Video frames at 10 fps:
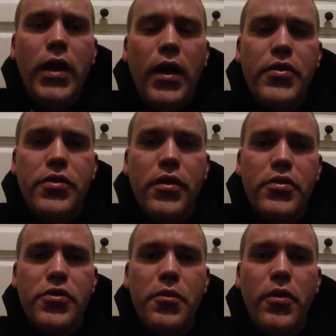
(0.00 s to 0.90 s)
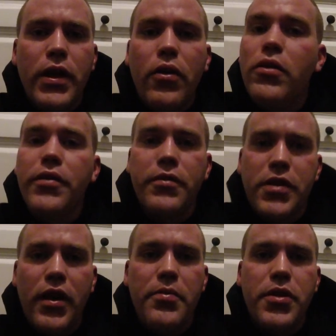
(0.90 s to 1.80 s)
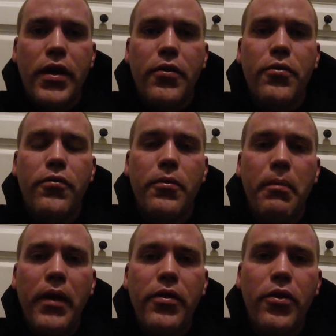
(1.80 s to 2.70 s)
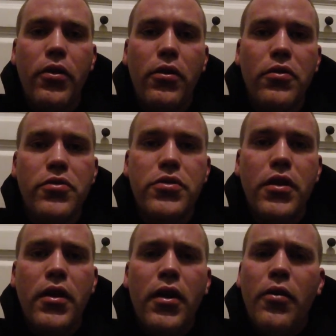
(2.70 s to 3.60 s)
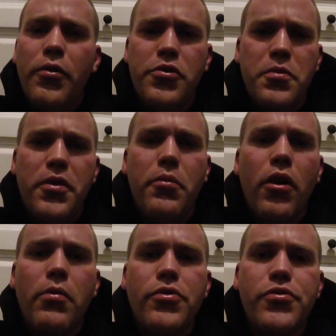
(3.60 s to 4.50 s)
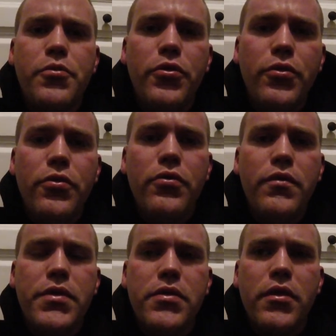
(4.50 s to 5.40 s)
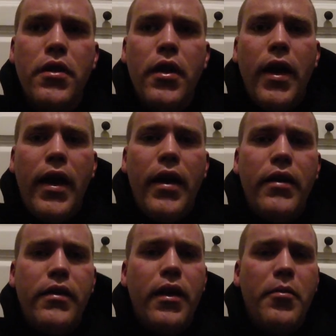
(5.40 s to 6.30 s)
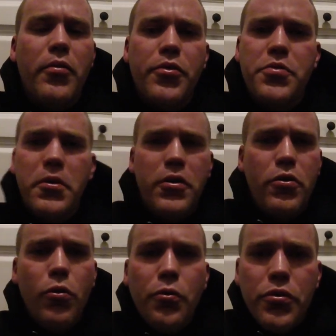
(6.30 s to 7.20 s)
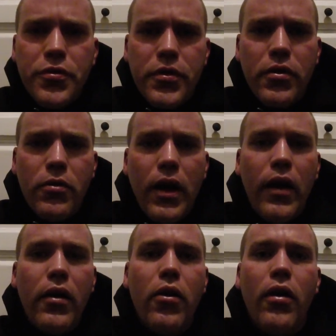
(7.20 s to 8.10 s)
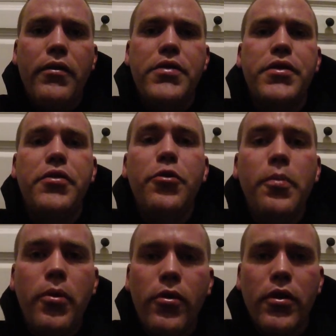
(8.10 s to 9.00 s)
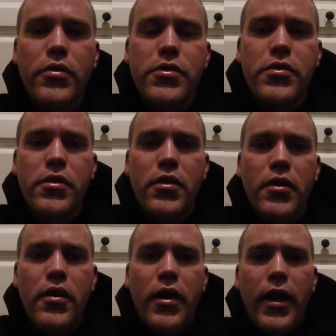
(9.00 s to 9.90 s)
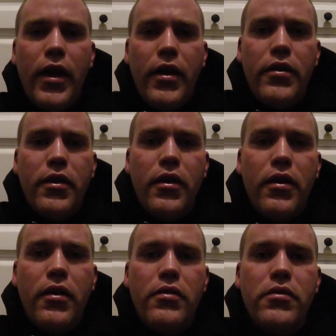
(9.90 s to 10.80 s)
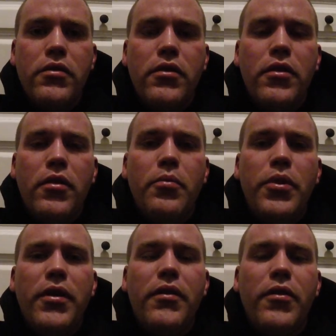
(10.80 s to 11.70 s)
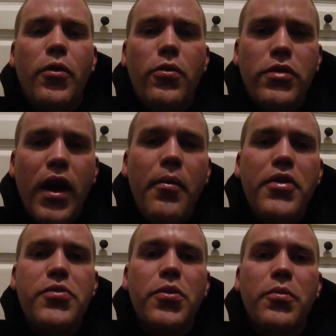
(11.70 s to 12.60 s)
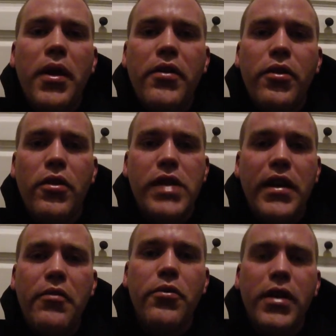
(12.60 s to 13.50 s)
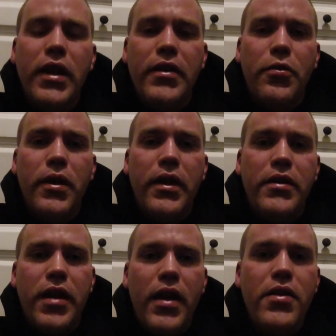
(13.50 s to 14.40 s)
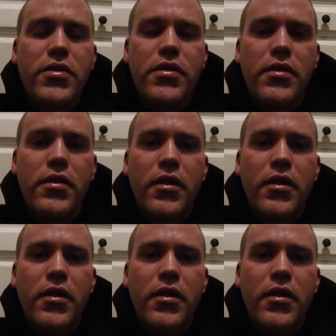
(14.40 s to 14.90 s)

I start smoking all different types. I go from menthols, we were smoking Marlboro Smooths, and I remember we were smoking Cools for a little while, obviously Newports. And but the whole time I smoked menthols, I never really liked the way they taste,